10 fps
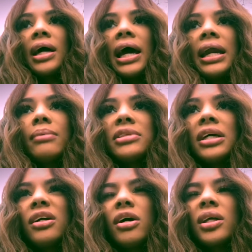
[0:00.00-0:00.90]
And I'm
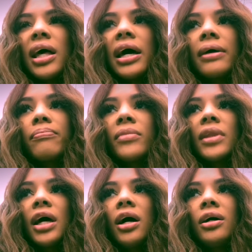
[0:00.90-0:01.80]
telling her, like,
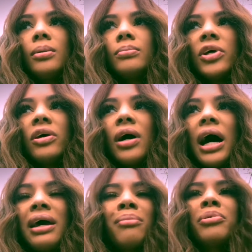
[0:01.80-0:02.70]

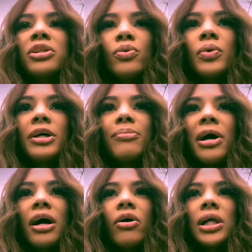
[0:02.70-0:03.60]
I can put the wig
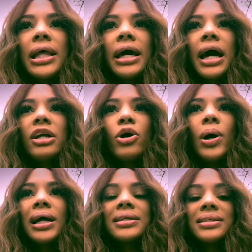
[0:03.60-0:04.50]
back on. Like, I know
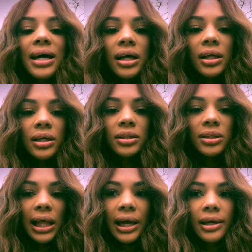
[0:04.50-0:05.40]
how to style it.
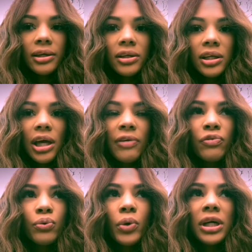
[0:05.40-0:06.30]
Like, if
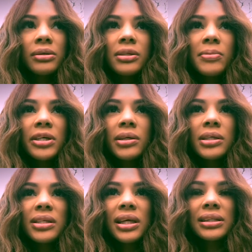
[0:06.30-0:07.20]
you want it to be
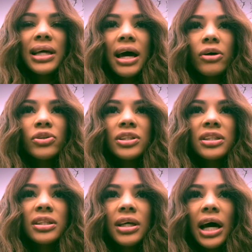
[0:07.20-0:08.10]
slicked down,
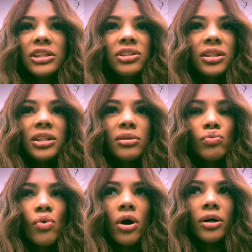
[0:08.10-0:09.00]
I just need
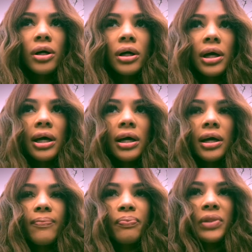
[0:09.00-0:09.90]
some water
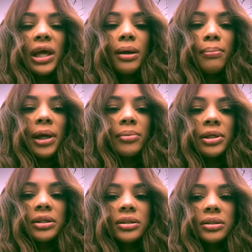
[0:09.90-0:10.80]
and
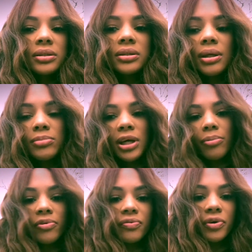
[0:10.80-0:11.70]
maybe some type
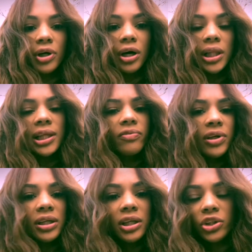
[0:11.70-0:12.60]
of
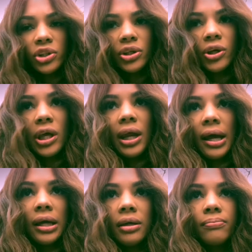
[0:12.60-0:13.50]
leave-in conditioner, and I
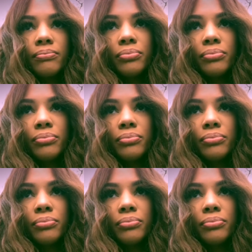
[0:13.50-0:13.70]
can